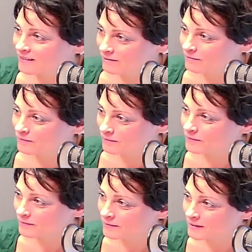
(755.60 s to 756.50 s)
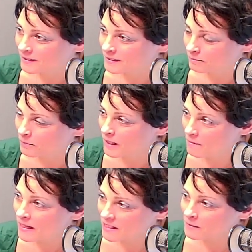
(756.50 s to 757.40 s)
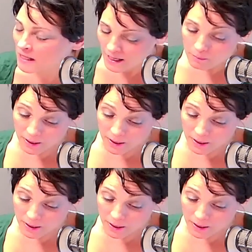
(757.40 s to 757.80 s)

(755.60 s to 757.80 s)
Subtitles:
Word nerd. And it is.